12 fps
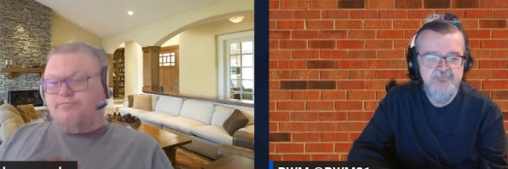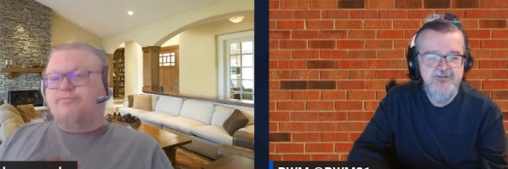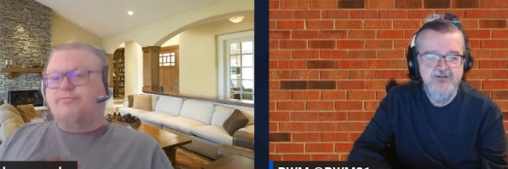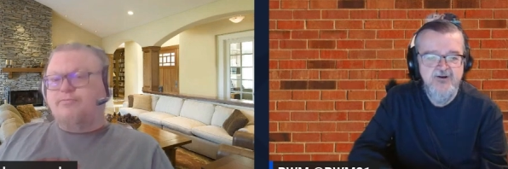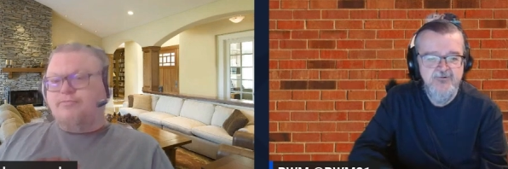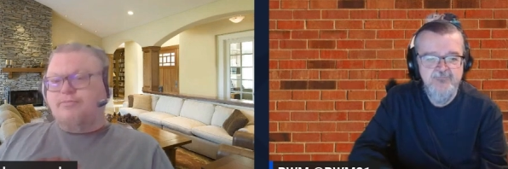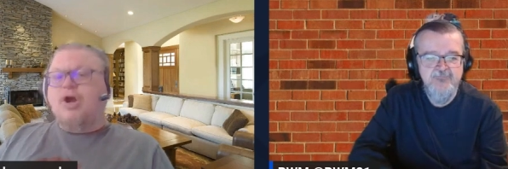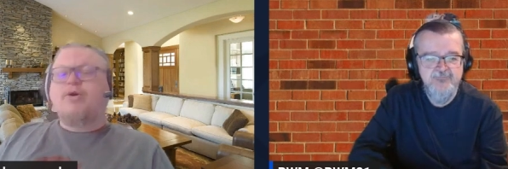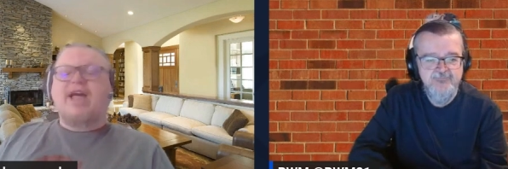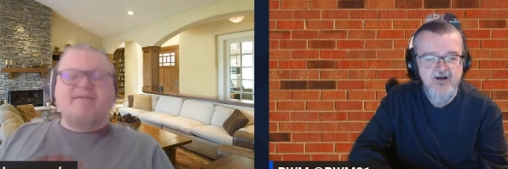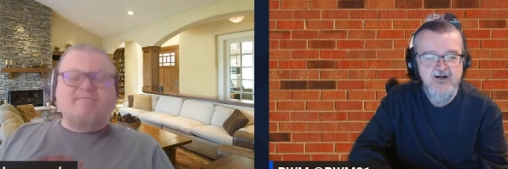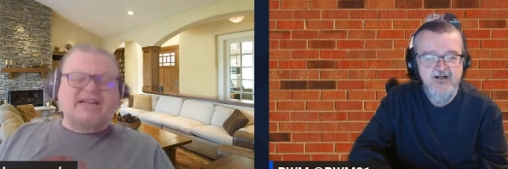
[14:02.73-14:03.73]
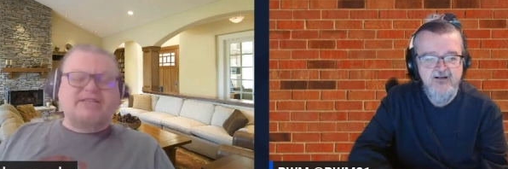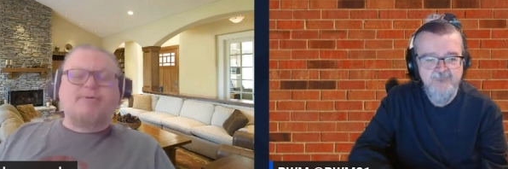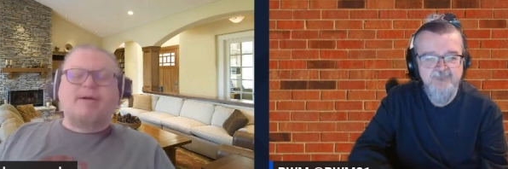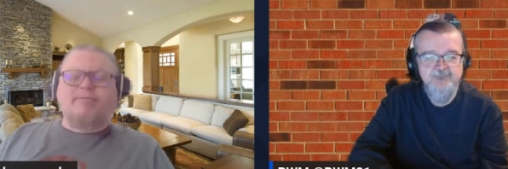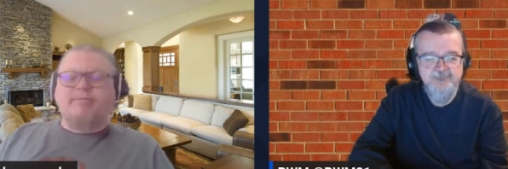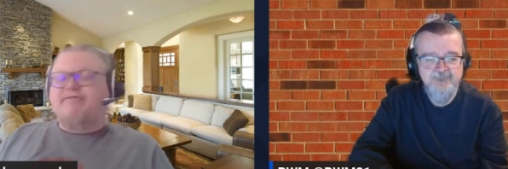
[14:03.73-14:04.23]
Speaker 1: you know.
Speaker 2: Okay, that's
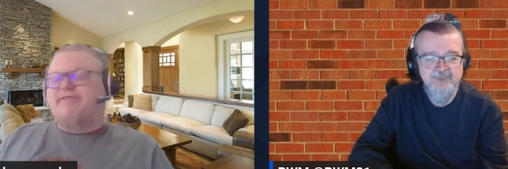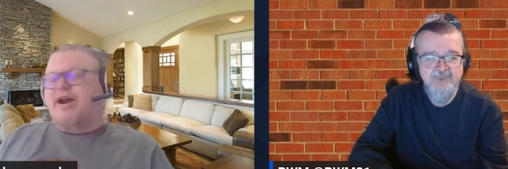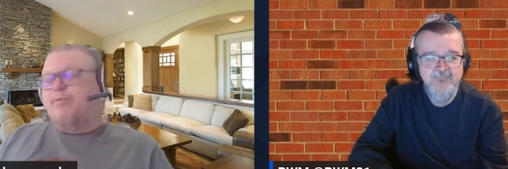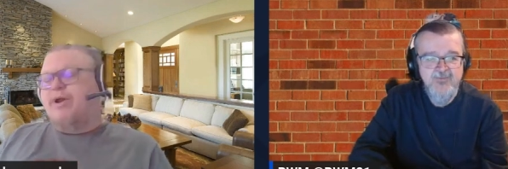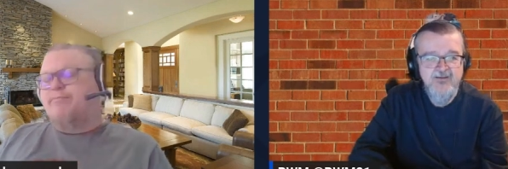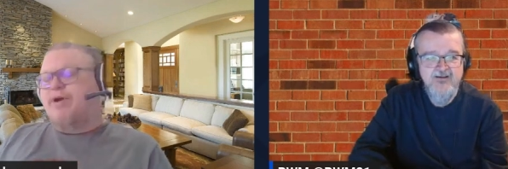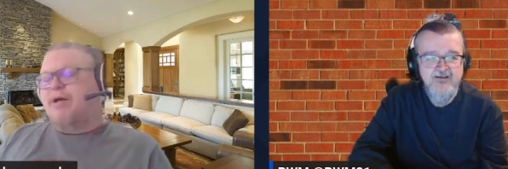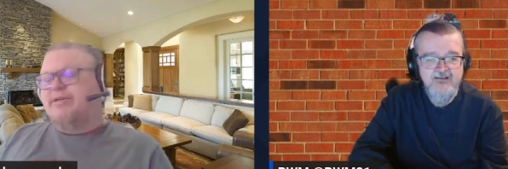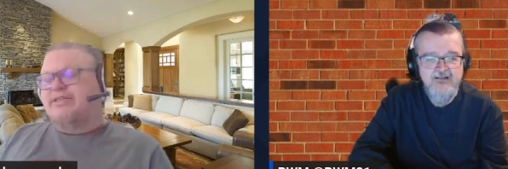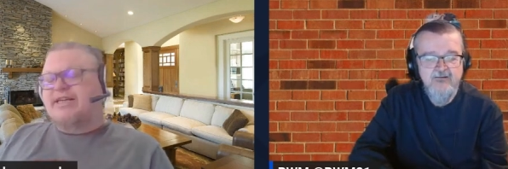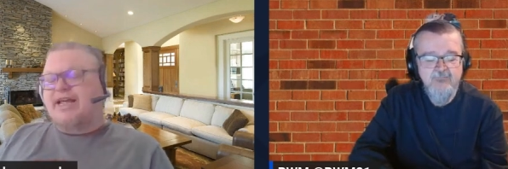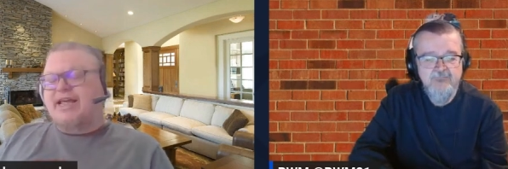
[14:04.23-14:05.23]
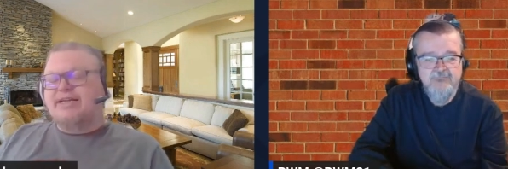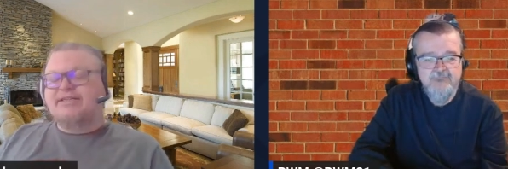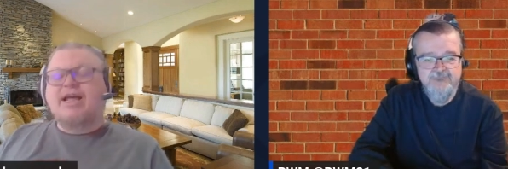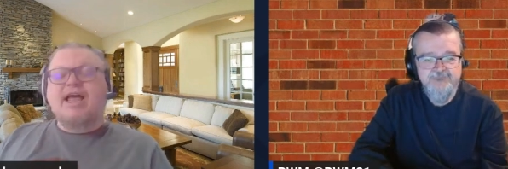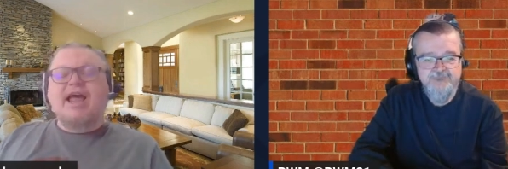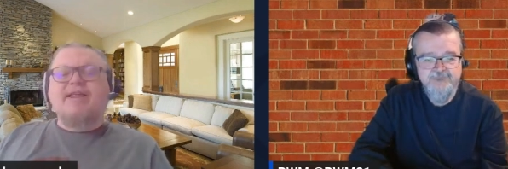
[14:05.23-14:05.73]
probably fair. We can probably say his.
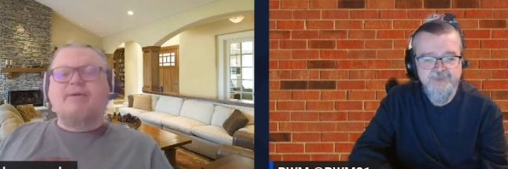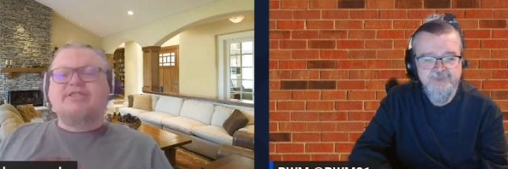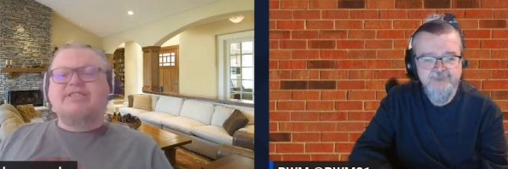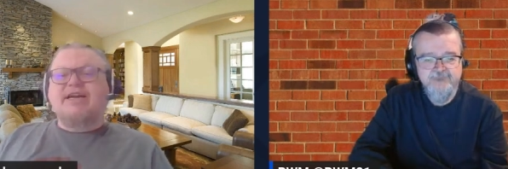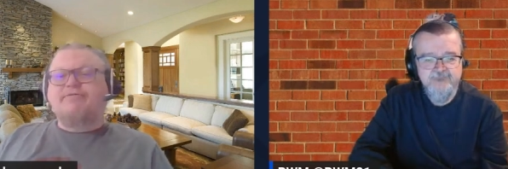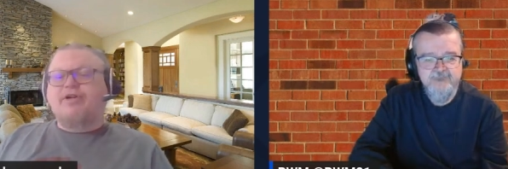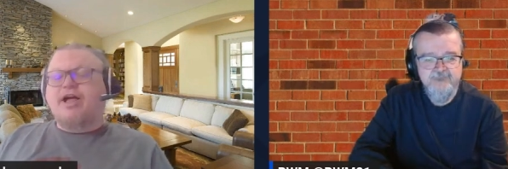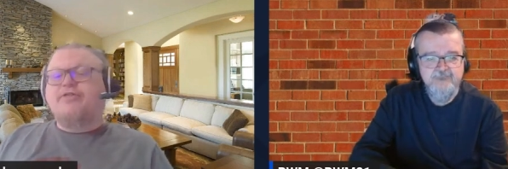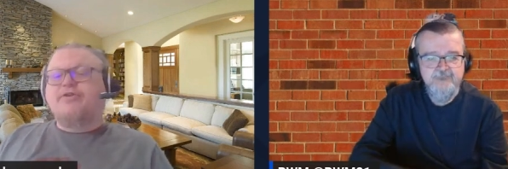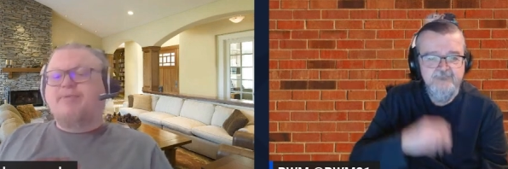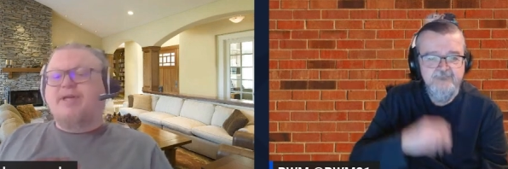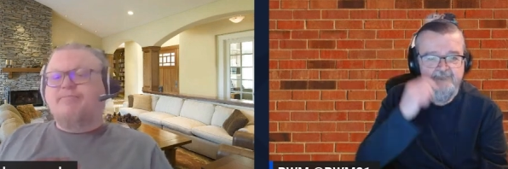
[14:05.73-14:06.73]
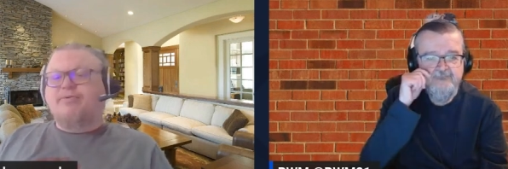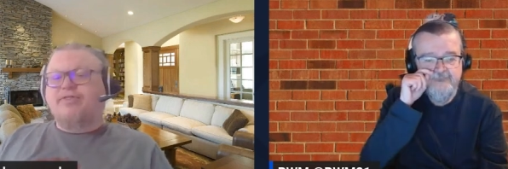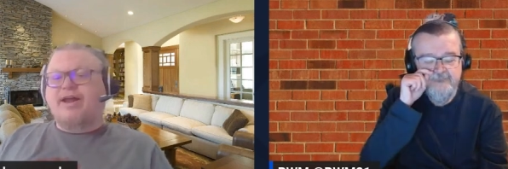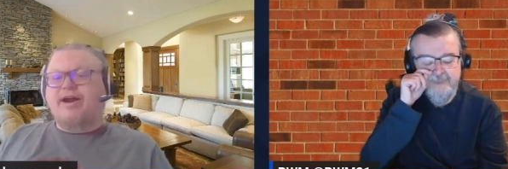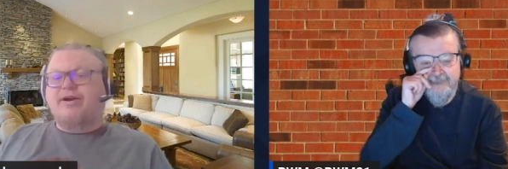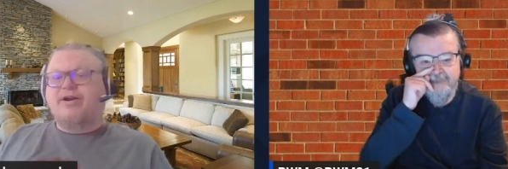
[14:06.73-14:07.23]
And there were several other people
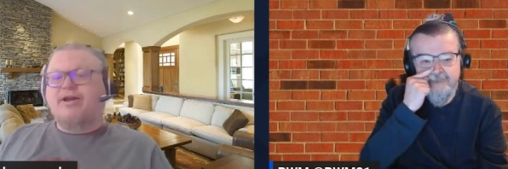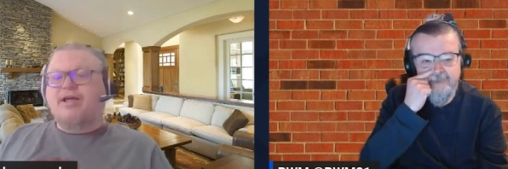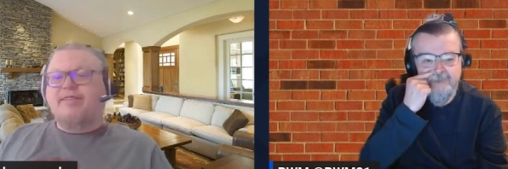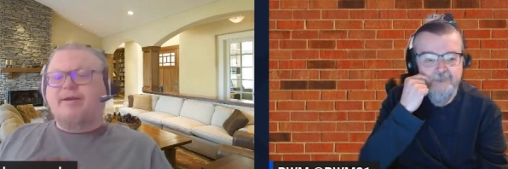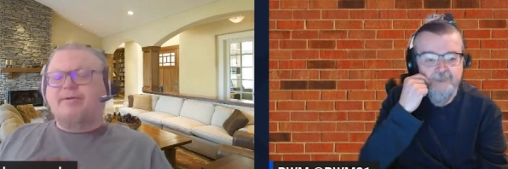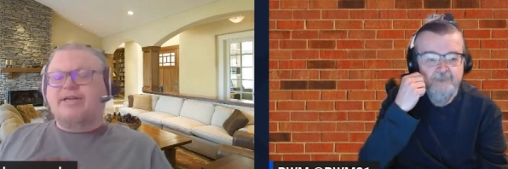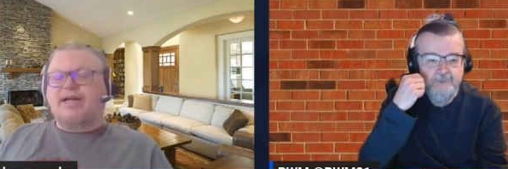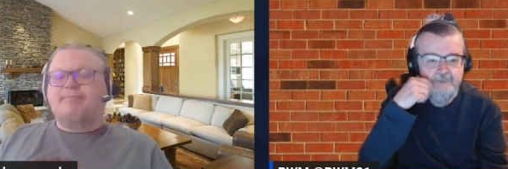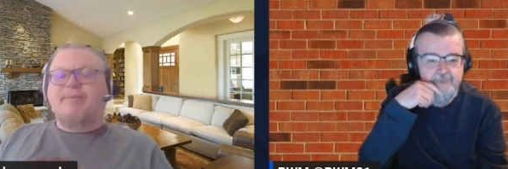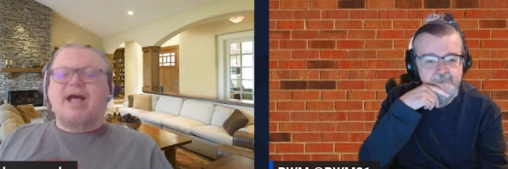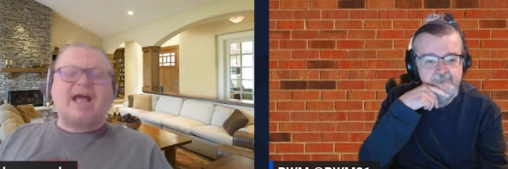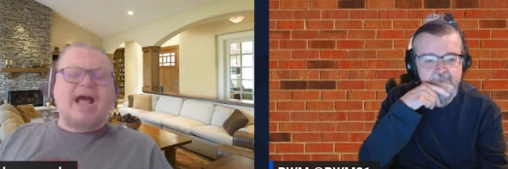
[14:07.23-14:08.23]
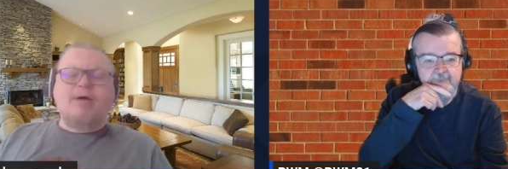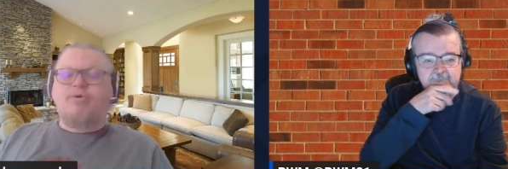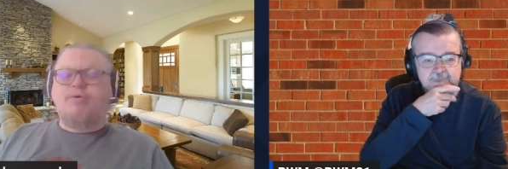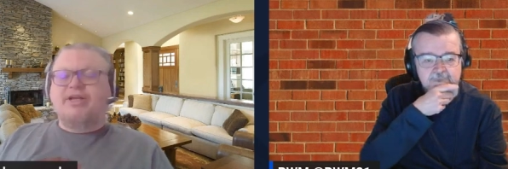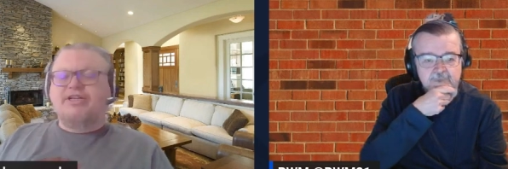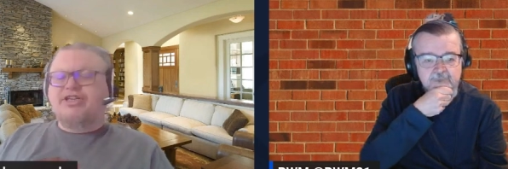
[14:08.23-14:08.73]
there that um, I, I
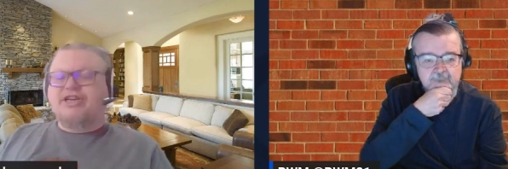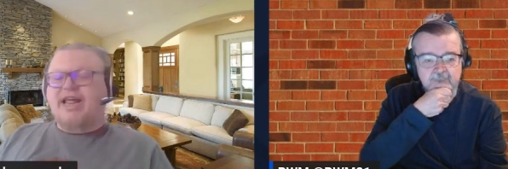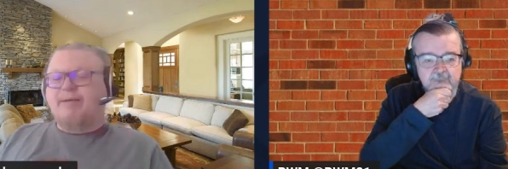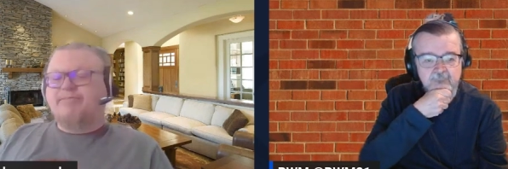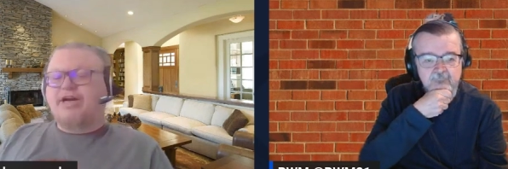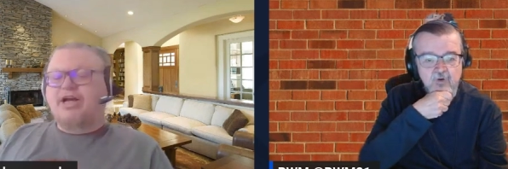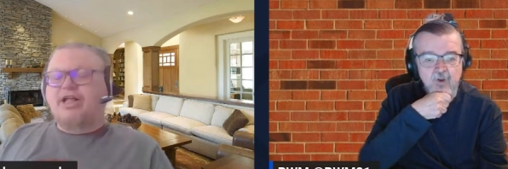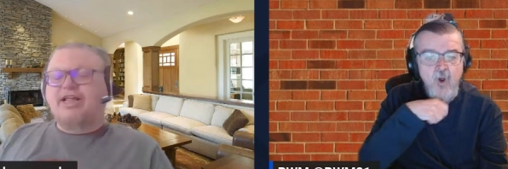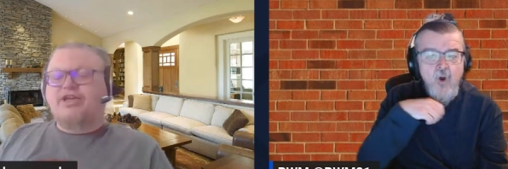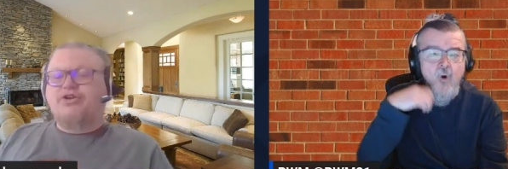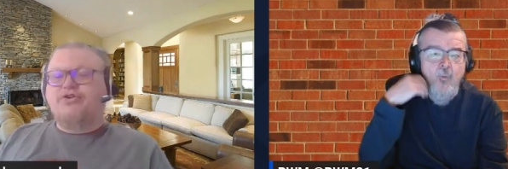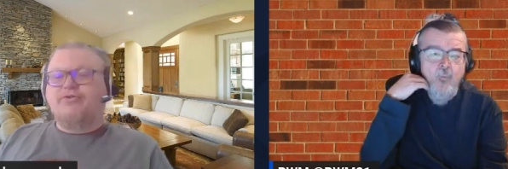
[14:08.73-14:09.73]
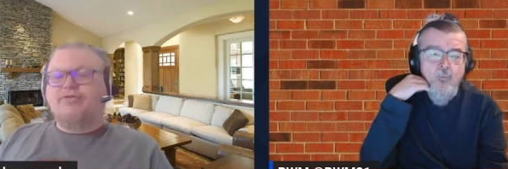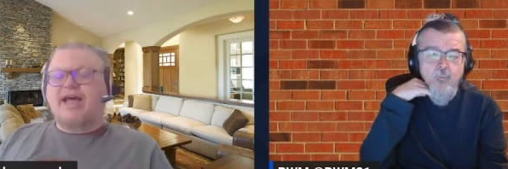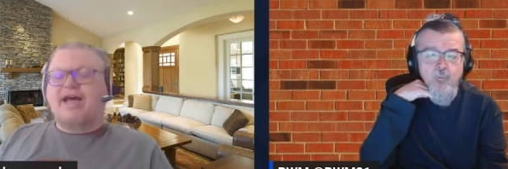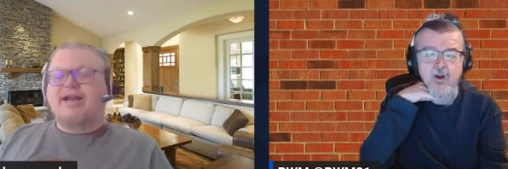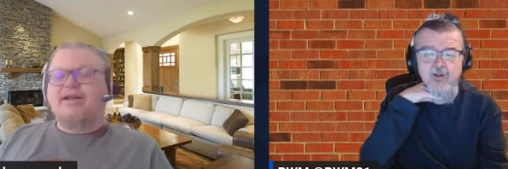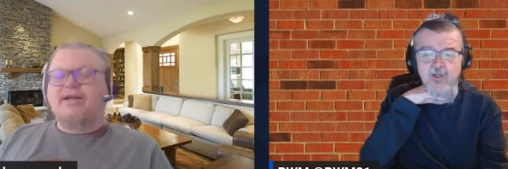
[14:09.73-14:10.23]
won't mention names. I'll let you do
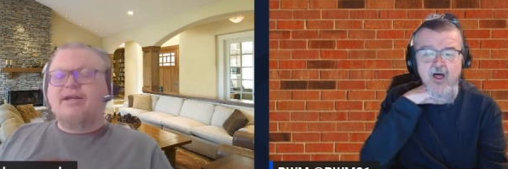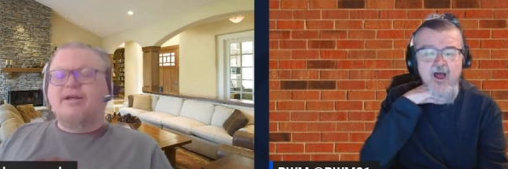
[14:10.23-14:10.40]
that.
Speaker 1: Well, uh,